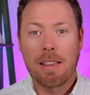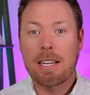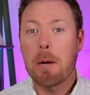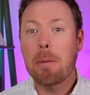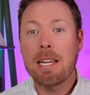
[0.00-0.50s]
The
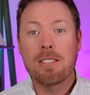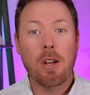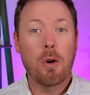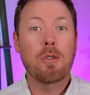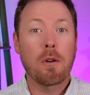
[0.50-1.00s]
company is
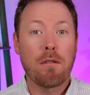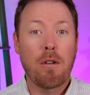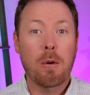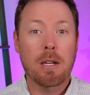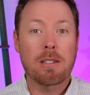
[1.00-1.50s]
ultra
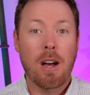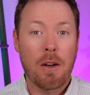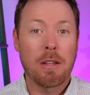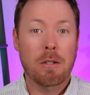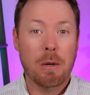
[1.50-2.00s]
focused
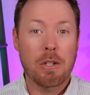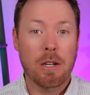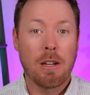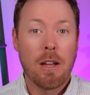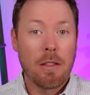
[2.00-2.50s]
on this
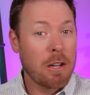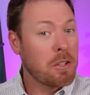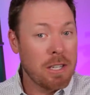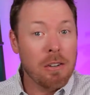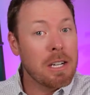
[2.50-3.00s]
region. They're
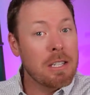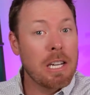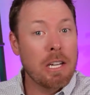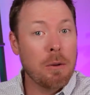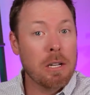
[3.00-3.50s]
still
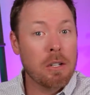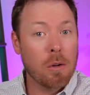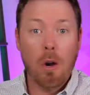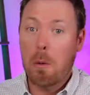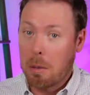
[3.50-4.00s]
continuing to
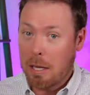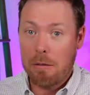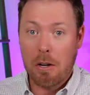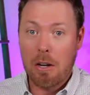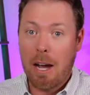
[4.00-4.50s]
grow,
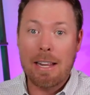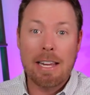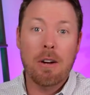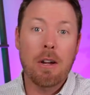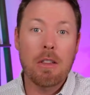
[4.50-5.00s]
believe it or not,
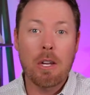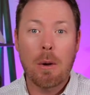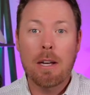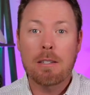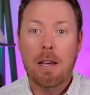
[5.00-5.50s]
here in the
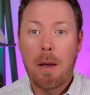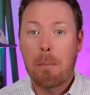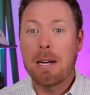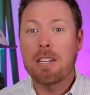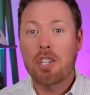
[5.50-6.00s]
US,
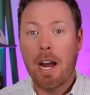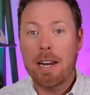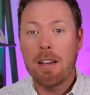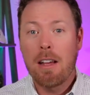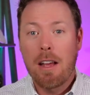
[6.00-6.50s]
but in
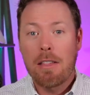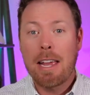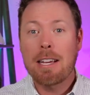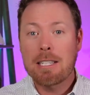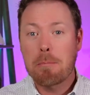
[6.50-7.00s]
China,
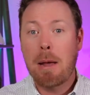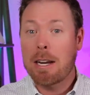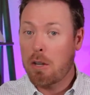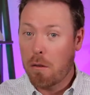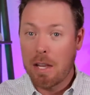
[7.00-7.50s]
they
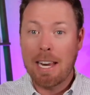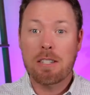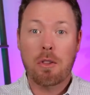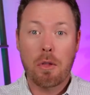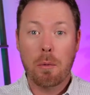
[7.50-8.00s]
expect over the
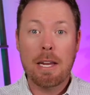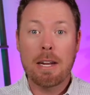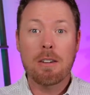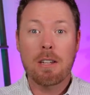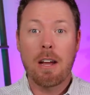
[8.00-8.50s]
next 3
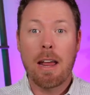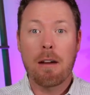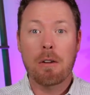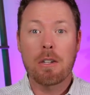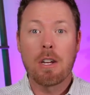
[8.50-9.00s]
years on
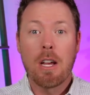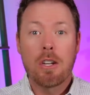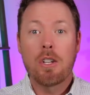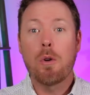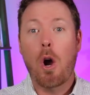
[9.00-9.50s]
average
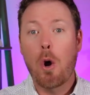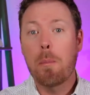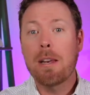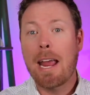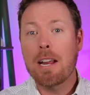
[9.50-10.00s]
to
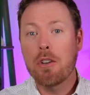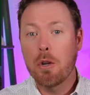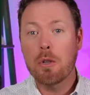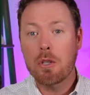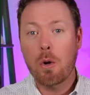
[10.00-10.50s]
open a
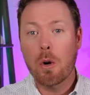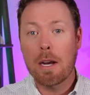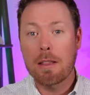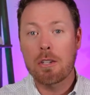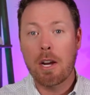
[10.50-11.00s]
new store
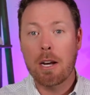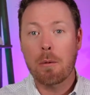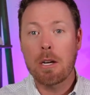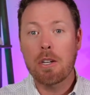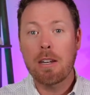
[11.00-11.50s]
in the China
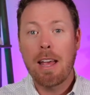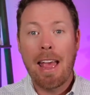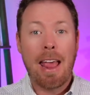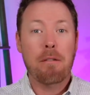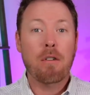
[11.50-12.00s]
region
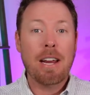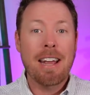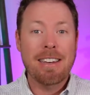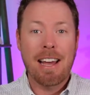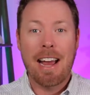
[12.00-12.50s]

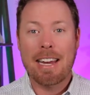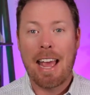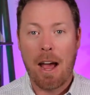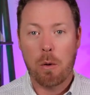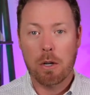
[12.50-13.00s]
every
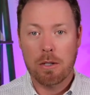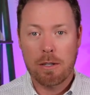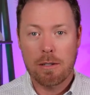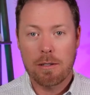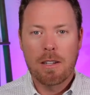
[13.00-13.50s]
9
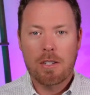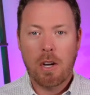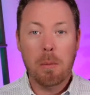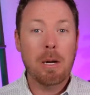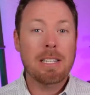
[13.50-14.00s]
hours.
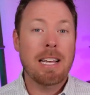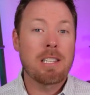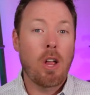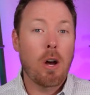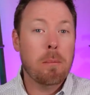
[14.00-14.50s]
Starbucks
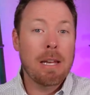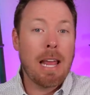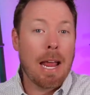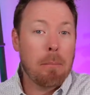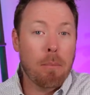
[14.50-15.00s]
has long
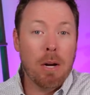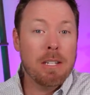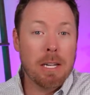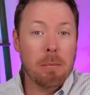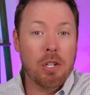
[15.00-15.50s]
been a
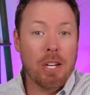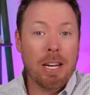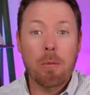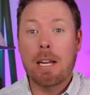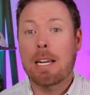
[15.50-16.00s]
printing
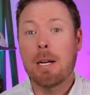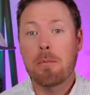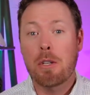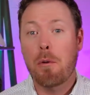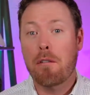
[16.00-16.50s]
machine when it
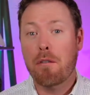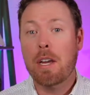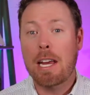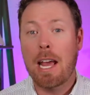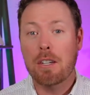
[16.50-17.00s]
comes to
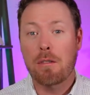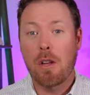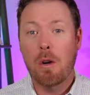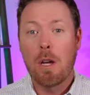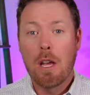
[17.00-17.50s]
free cash
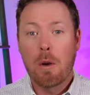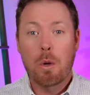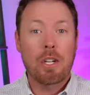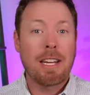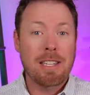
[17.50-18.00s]
flow,
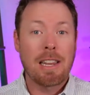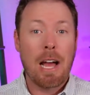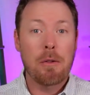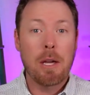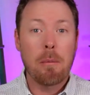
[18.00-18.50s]
which has
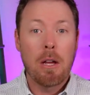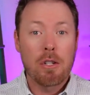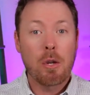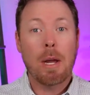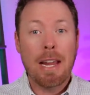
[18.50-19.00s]
allowed them
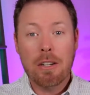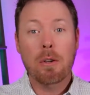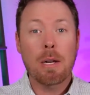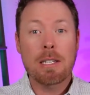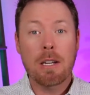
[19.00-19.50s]
to
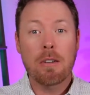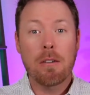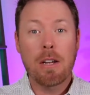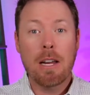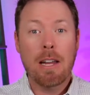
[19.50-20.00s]
increase their
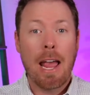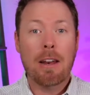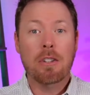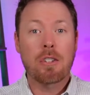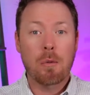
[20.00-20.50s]
dividend
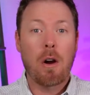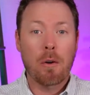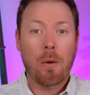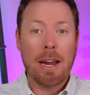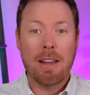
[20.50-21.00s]
at a
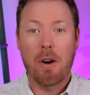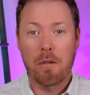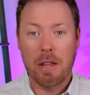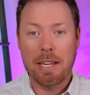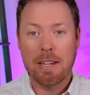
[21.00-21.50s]
strong rate over the